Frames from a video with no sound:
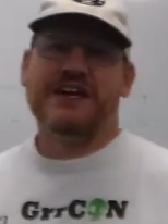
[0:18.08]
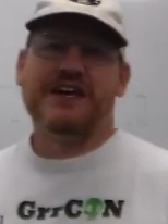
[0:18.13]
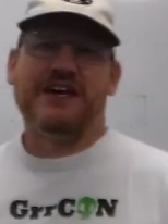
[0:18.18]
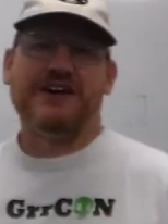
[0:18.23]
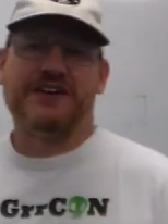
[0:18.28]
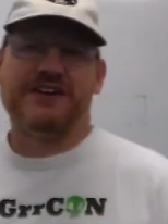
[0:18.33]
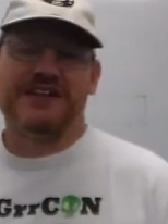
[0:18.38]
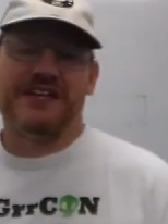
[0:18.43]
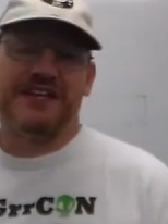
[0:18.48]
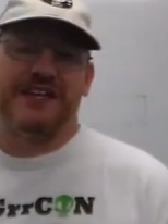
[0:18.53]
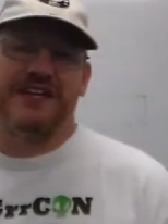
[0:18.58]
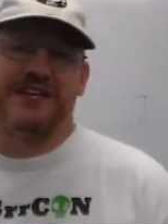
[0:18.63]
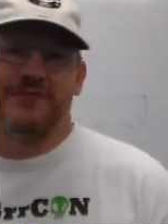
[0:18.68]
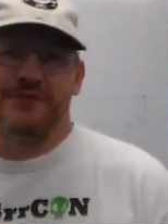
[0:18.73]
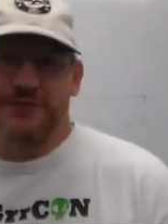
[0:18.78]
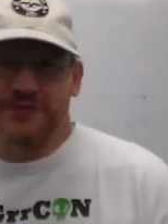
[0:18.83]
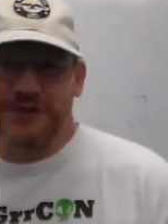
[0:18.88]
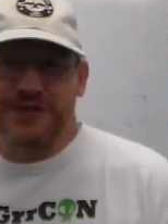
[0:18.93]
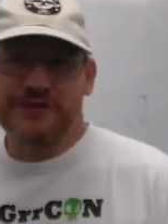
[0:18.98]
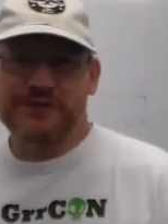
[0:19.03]
How do they
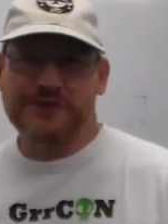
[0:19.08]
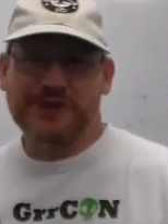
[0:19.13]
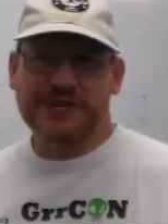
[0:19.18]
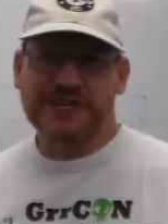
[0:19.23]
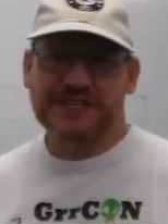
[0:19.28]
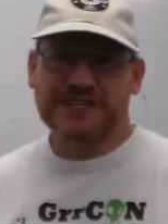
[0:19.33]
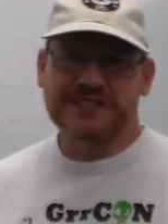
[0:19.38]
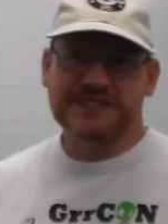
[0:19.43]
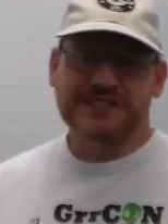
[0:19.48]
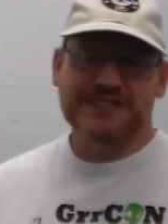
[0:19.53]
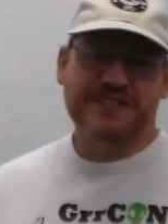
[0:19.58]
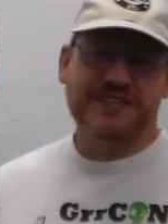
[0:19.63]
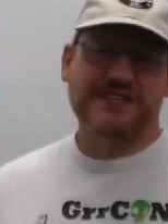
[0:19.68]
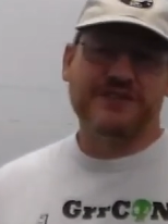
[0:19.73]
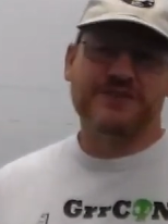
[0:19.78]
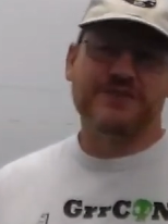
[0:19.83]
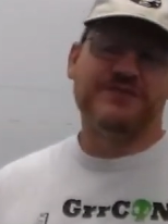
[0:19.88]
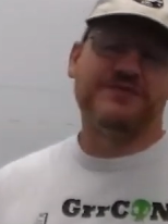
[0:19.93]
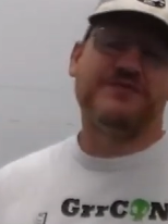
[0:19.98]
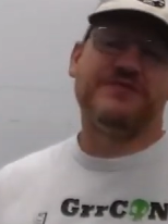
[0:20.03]
label runways? They
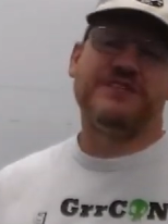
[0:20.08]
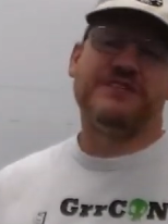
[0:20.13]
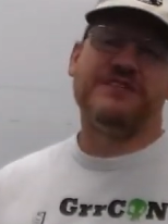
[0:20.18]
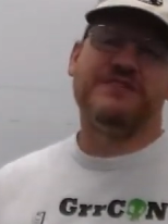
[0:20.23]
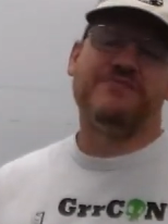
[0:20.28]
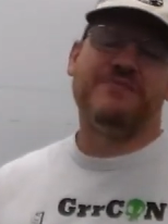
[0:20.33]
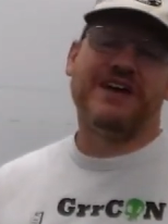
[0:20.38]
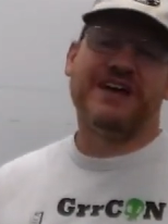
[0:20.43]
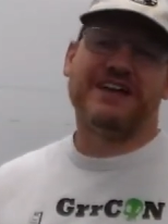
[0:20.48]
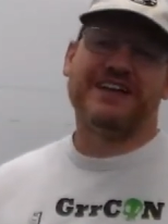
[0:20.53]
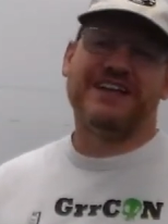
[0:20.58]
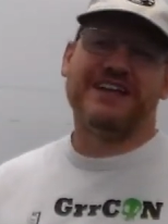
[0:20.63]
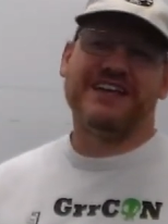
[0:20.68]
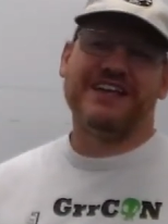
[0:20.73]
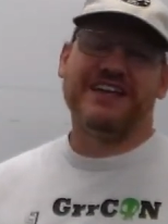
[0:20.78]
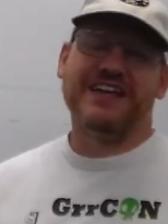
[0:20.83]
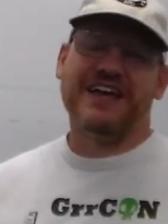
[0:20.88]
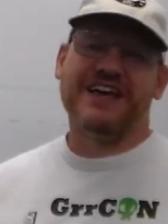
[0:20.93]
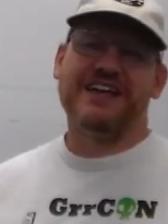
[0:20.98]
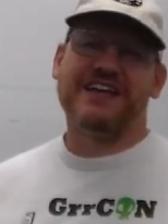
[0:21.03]
use the
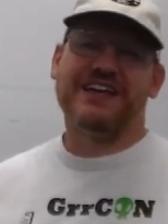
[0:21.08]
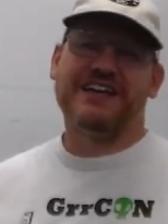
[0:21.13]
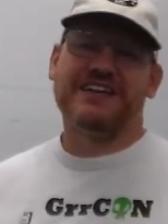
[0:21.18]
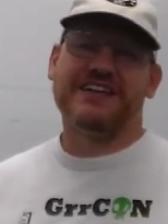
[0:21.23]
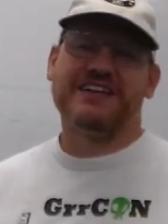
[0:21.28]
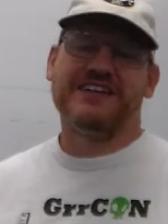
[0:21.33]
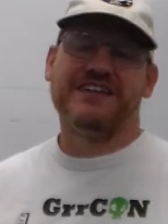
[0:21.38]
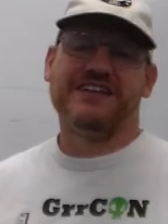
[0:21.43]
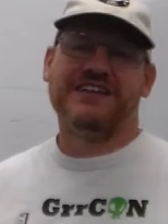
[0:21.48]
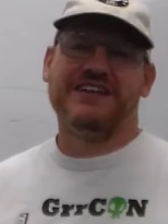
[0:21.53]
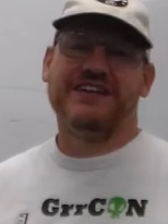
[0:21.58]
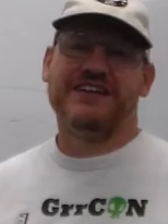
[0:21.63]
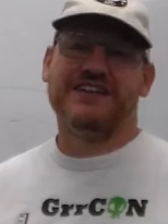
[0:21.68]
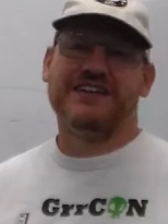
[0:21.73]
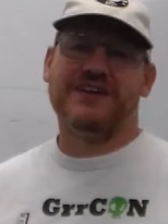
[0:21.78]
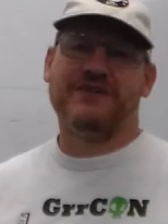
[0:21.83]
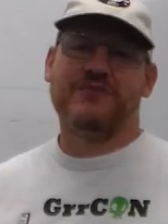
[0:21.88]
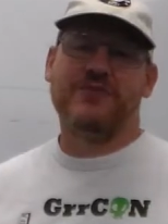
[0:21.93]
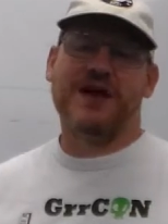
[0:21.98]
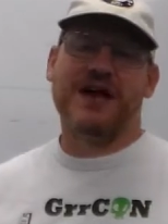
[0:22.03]
magnetic heading
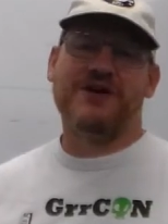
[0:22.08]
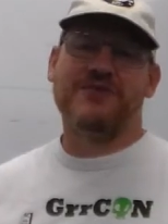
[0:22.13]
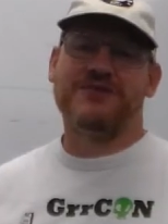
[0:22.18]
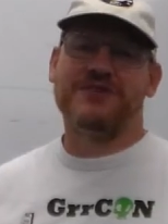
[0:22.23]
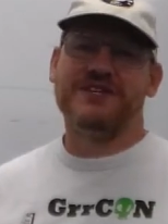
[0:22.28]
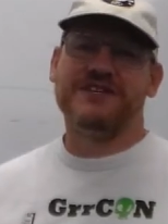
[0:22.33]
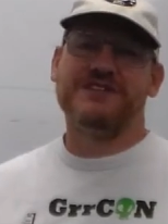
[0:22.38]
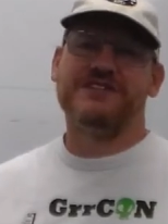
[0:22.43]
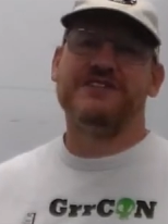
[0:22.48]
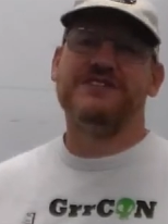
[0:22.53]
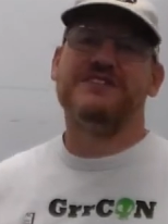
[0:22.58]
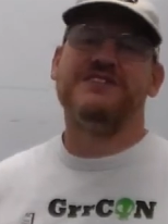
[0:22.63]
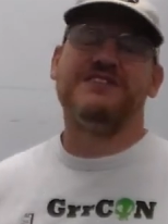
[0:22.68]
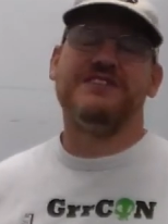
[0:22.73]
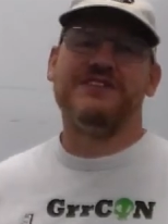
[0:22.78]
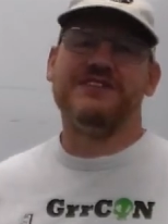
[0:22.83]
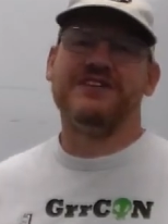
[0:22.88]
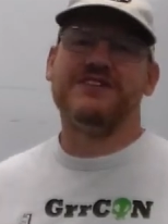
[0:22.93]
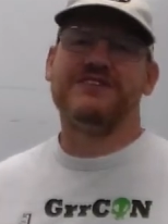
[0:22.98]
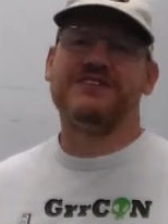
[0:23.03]
and they round it to
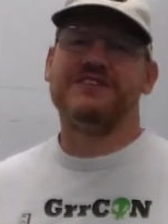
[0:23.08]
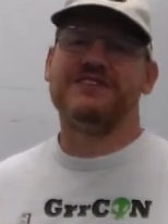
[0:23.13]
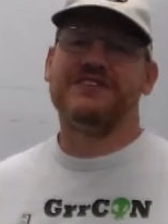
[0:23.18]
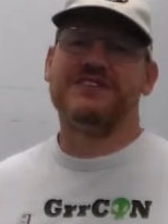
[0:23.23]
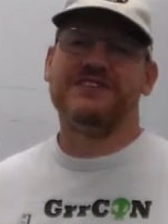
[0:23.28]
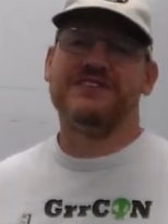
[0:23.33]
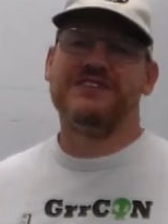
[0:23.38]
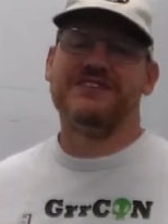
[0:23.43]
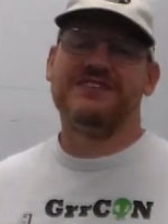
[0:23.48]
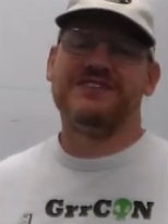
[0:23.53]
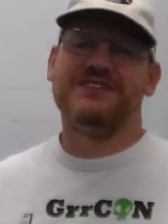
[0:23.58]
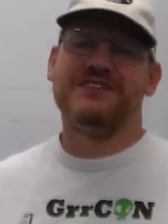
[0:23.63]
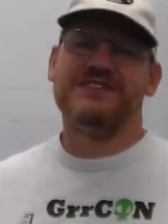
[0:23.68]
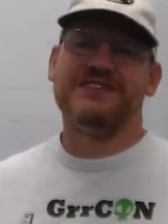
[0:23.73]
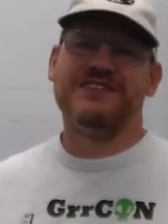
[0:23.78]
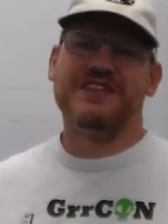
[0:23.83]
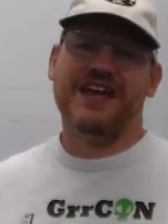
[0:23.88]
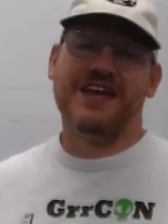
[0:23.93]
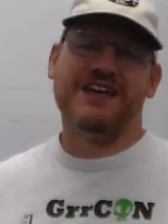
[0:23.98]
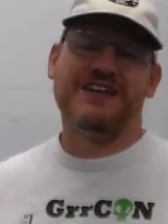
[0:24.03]
the nearest
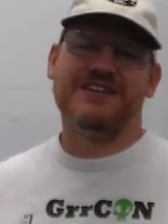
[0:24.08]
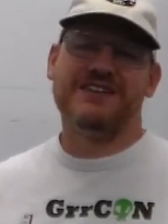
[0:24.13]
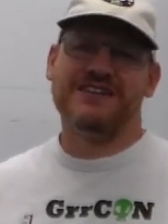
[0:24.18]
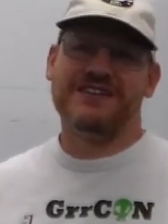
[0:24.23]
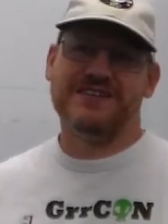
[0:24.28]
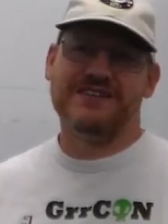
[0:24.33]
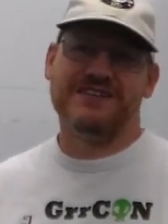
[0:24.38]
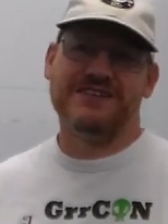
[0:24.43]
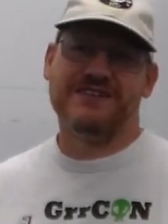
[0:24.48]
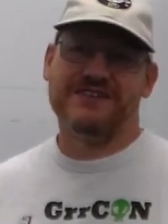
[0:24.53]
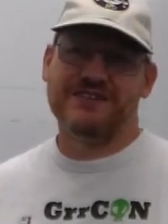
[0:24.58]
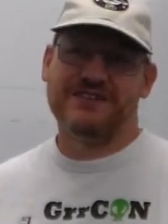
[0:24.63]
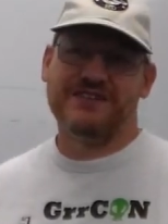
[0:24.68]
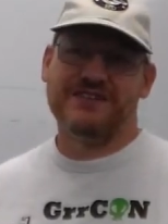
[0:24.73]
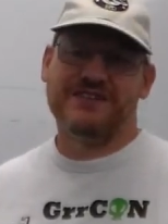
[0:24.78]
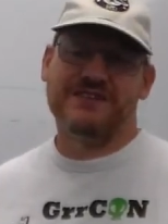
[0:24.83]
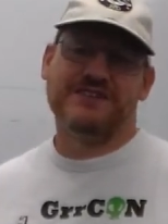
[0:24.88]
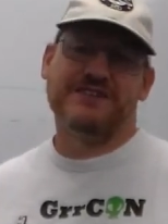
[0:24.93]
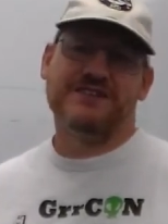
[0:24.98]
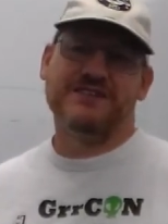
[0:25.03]
10
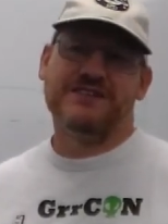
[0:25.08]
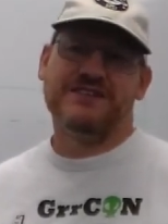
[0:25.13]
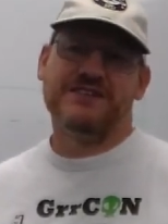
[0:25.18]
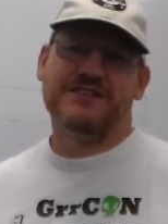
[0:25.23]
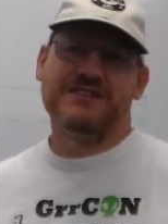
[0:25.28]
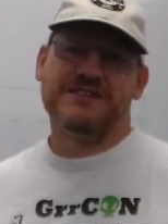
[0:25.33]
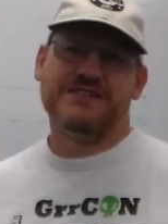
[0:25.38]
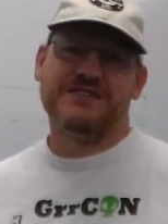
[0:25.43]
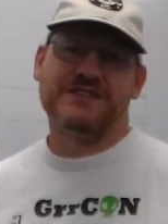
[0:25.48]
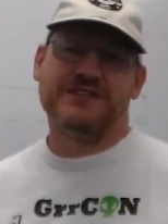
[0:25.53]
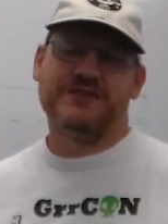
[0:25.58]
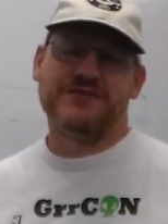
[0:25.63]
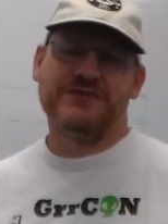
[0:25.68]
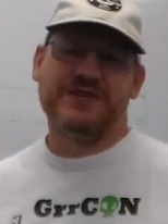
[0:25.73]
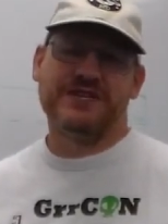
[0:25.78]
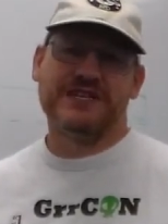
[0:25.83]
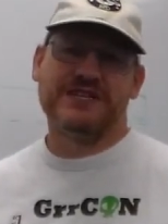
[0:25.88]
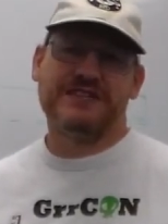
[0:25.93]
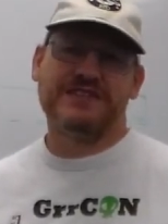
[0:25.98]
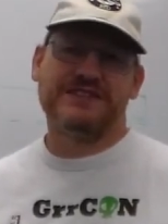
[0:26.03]

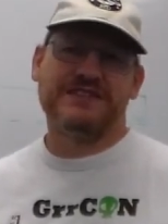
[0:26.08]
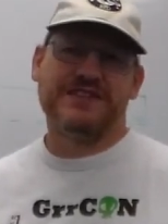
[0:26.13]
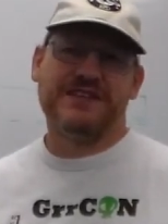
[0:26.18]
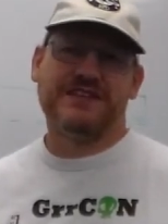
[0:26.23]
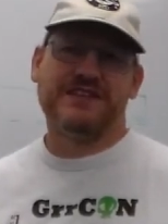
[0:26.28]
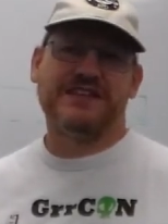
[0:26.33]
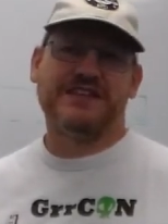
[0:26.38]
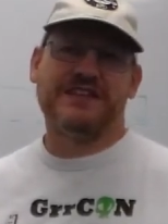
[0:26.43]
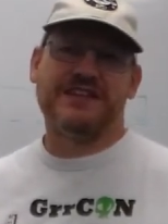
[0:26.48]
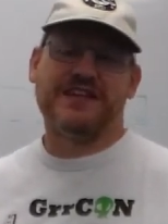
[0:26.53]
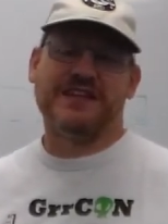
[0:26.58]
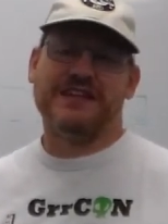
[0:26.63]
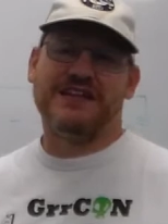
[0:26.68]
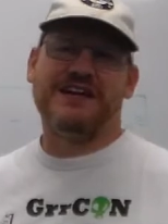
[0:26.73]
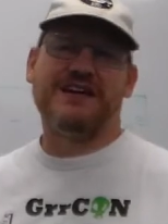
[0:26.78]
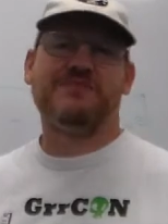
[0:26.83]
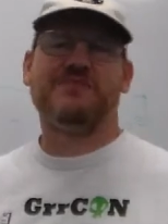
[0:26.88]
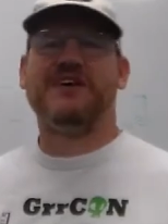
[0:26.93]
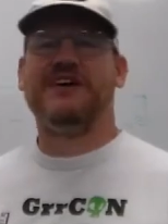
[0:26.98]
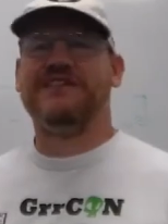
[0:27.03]
degrees and then they
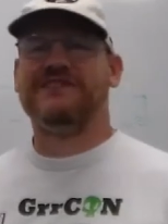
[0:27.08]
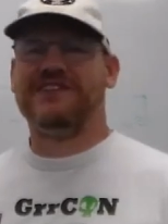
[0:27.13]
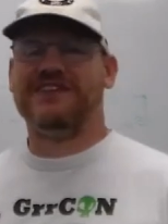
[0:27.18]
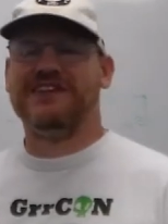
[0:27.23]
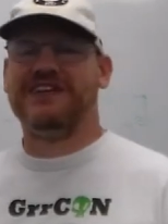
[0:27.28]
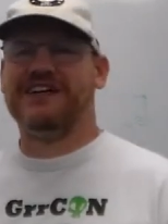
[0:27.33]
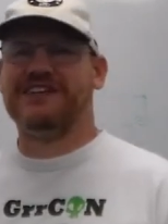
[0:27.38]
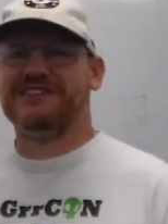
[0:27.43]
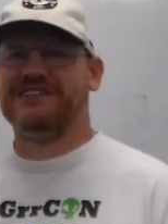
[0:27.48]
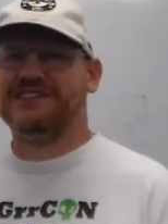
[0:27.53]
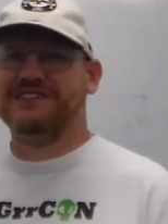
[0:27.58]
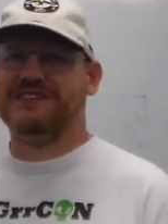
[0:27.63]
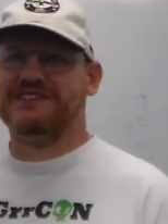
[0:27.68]
lop off the last